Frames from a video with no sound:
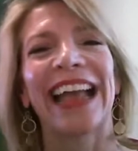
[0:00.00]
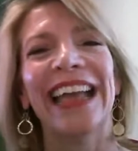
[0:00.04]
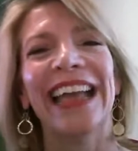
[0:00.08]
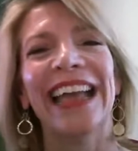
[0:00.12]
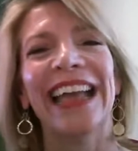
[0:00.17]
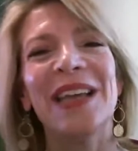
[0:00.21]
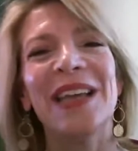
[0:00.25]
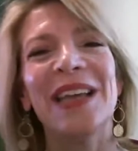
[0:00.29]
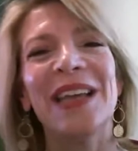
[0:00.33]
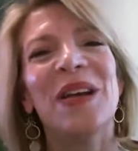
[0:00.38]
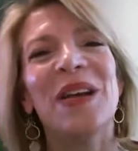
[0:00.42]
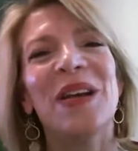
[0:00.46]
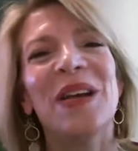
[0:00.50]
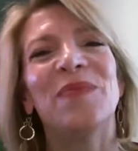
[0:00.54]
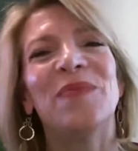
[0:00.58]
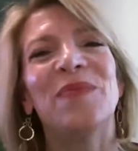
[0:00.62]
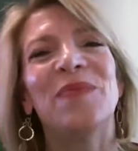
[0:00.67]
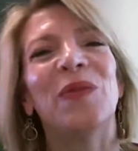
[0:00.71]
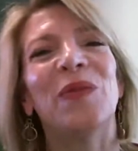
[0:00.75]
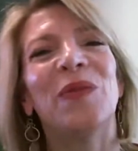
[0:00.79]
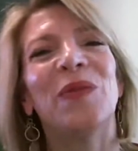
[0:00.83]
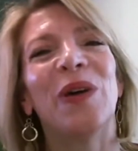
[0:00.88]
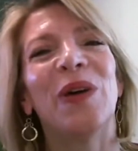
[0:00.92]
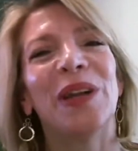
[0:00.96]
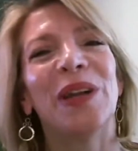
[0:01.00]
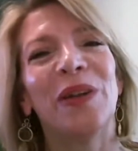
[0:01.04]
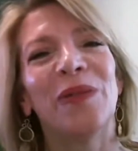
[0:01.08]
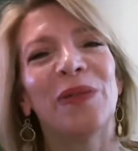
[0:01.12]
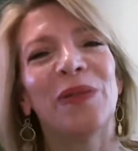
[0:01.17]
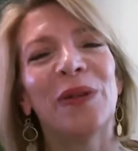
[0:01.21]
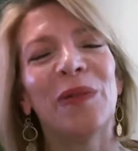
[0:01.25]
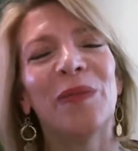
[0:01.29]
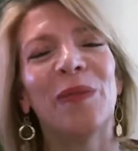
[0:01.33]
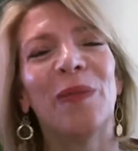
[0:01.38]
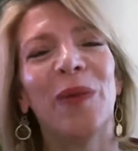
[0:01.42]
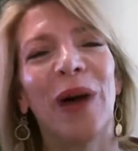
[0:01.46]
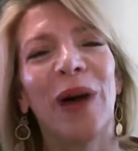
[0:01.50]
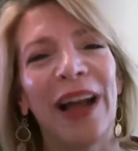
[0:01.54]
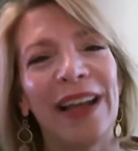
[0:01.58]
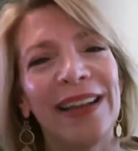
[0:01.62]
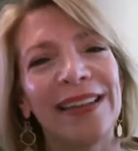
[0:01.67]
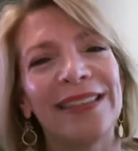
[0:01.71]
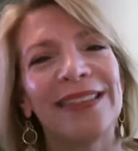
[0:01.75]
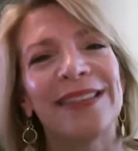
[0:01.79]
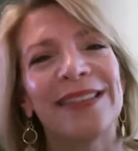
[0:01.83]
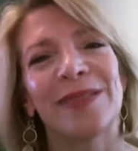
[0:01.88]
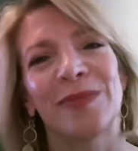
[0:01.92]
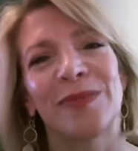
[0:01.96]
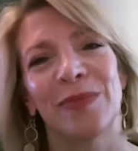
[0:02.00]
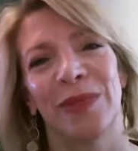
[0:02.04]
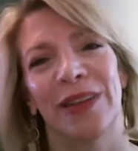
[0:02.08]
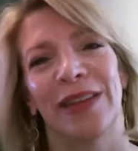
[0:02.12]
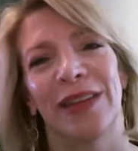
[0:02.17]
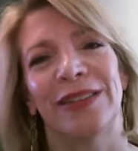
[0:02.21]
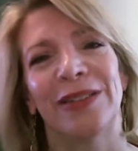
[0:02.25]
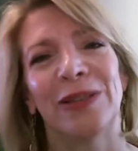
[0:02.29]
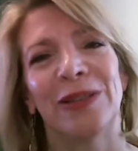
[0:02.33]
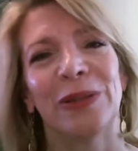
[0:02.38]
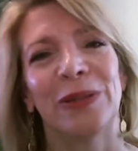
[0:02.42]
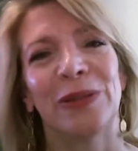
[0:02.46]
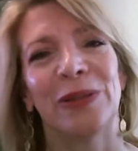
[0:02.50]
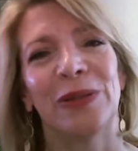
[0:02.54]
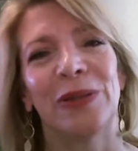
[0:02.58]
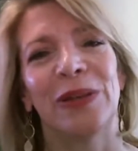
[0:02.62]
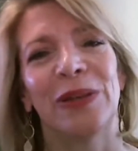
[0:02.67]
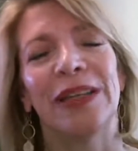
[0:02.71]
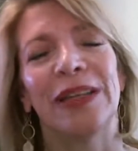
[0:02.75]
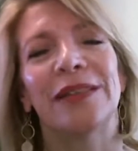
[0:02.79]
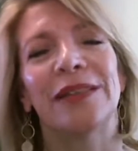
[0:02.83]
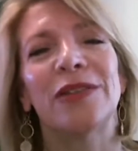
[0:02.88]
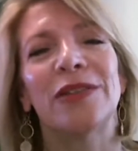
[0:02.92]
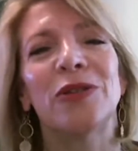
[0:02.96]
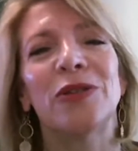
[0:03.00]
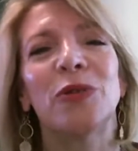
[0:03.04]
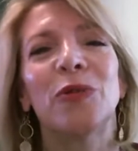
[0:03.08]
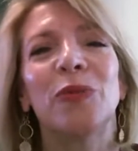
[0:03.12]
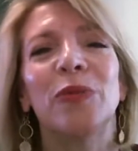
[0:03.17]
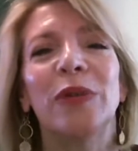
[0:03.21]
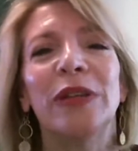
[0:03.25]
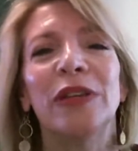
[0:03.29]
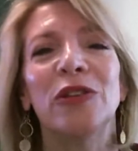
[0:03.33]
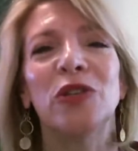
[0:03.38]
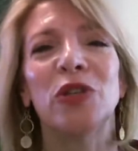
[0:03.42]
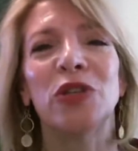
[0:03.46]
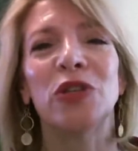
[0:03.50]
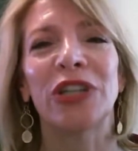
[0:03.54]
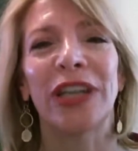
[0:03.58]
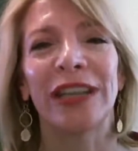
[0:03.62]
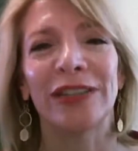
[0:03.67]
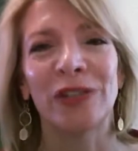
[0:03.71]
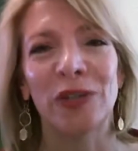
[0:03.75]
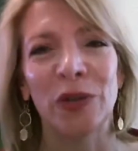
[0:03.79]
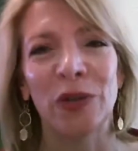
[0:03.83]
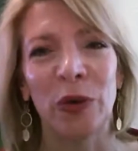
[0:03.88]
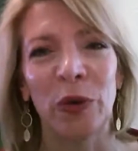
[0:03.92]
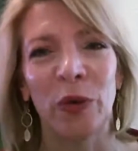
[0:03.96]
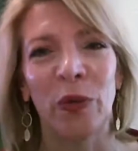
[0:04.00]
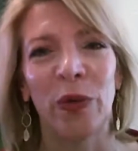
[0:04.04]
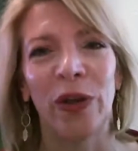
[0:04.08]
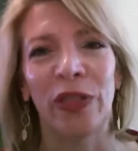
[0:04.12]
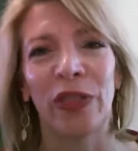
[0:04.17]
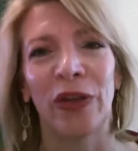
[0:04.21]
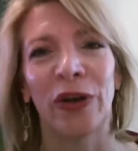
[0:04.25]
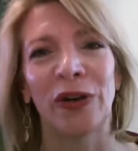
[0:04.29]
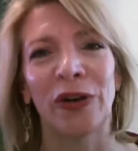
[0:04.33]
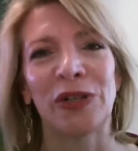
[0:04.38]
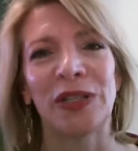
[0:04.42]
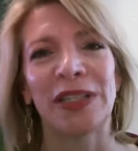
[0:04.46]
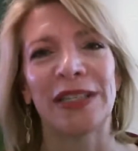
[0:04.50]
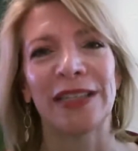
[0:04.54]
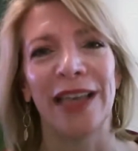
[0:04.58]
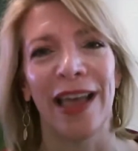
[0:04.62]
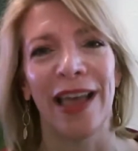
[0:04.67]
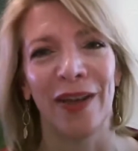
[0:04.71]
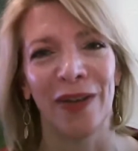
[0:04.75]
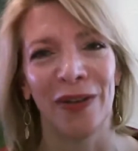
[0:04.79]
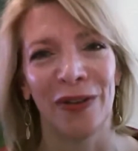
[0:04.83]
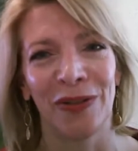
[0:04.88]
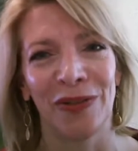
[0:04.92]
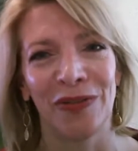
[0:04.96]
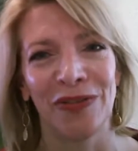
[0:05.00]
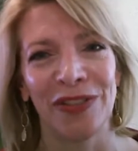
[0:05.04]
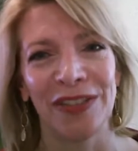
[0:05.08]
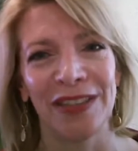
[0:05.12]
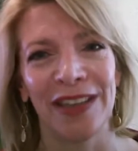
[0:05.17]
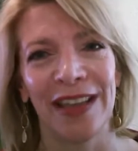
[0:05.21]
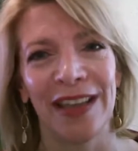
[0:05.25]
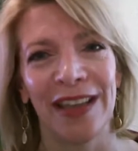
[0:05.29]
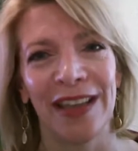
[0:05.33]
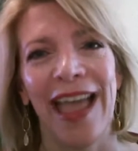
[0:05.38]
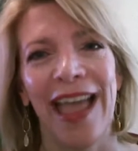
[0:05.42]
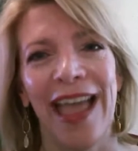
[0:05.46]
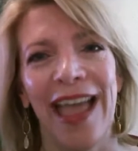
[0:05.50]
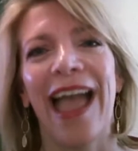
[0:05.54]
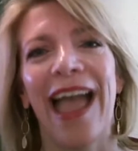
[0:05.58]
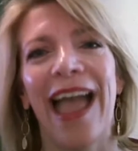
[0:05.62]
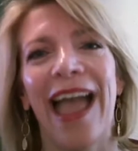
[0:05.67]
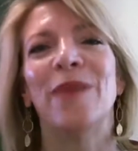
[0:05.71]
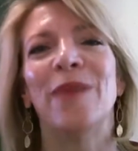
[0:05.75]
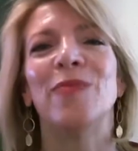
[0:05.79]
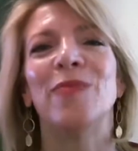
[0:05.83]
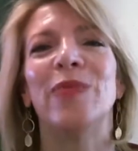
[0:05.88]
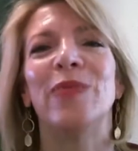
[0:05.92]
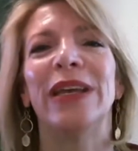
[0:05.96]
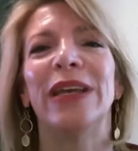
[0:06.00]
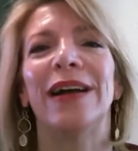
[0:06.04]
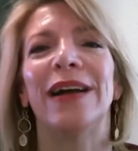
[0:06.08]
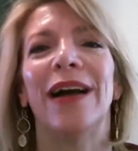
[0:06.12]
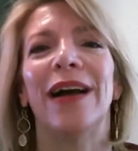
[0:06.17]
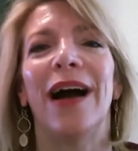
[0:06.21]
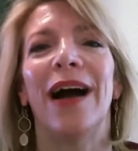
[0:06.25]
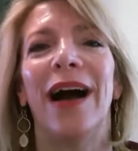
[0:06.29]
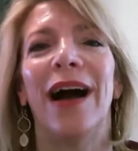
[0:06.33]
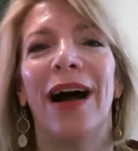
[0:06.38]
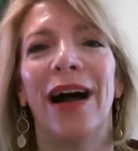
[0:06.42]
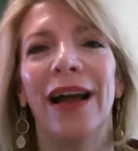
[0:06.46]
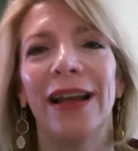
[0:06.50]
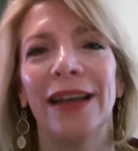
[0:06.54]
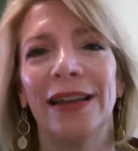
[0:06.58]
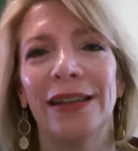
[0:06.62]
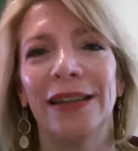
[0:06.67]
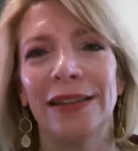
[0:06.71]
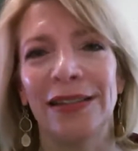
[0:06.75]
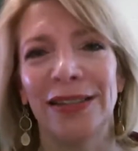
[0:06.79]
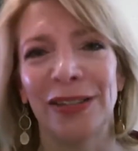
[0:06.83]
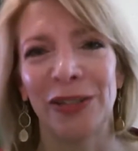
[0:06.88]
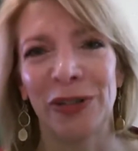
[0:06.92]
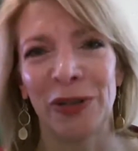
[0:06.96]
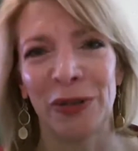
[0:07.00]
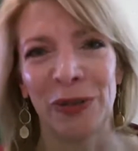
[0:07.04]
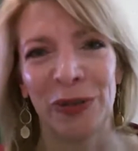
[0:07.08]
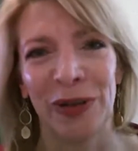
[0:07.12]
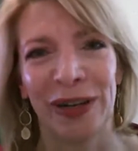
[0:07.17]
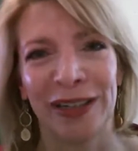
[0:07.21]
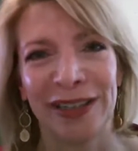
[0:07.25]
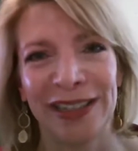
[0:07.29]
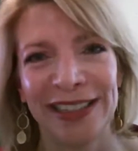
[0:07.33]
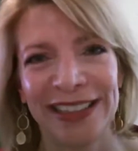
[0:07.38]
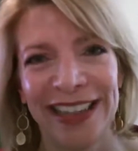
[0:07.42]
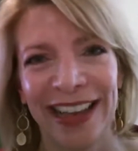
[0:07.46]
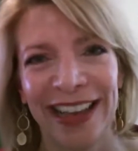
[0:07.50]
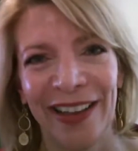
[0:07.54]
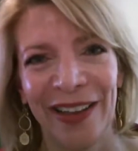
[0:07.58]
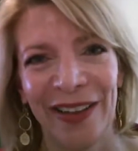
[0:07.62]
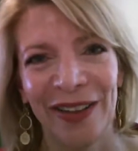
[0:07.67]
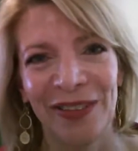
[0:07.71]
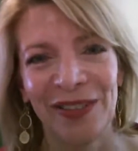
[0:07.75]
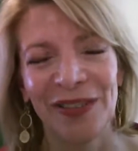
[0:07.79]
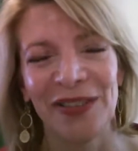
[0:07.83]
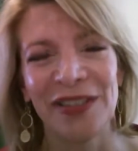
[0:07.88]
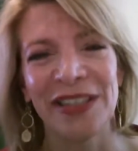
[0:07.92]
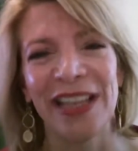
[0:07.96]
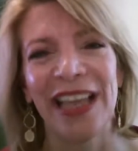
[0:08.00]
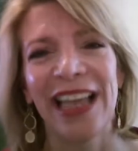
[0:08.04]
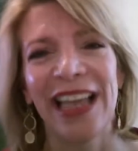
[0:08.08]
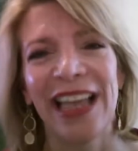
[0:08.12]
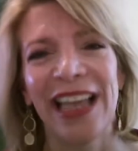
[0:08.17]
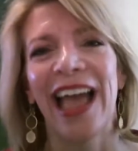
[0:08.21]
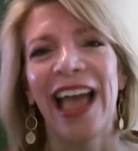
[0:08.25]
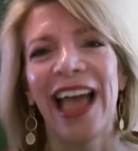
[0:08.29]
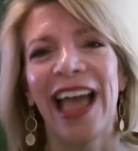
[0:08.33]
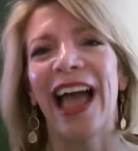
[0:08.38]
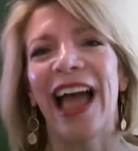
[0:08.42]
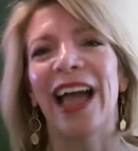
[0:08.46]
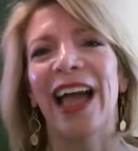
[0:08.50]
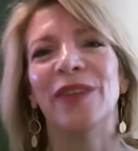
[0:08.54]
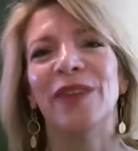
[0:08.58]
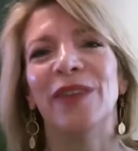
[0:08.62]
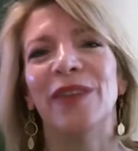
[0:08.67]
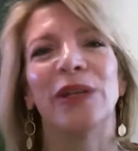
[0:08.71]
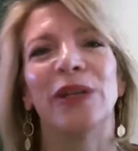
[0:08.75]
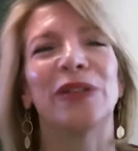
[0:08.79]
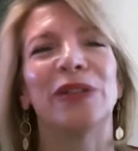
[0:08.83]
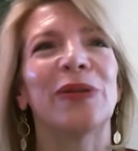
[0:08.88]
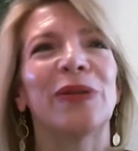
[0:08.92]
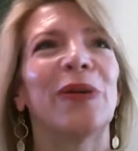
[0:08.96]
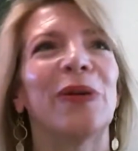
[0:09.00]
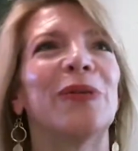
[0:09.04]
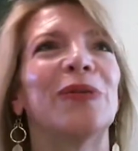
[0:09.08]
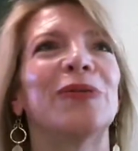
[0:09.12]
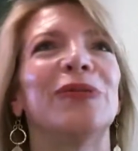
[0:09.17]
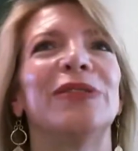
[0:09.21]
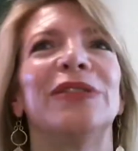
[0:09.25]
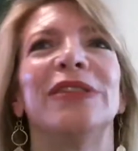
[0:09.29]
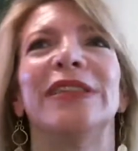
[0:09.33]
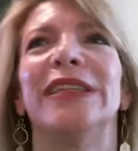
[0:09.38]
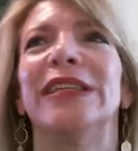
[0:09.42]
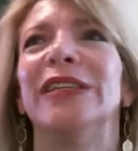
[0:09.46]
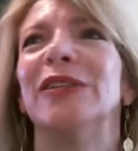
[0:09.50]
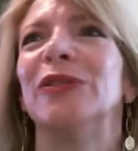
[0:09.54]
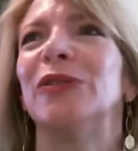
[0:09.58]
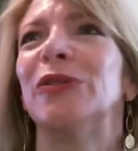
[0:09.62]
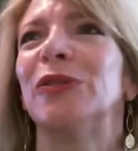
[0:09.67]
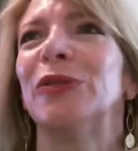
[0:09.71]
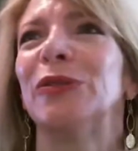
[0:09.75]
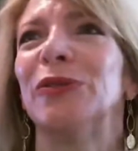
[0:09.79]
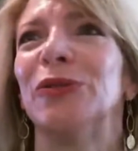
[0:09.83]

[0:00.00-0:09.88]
But what it reminds me to is to be gentle with ourselves and be kind to ourselves. And we don't need to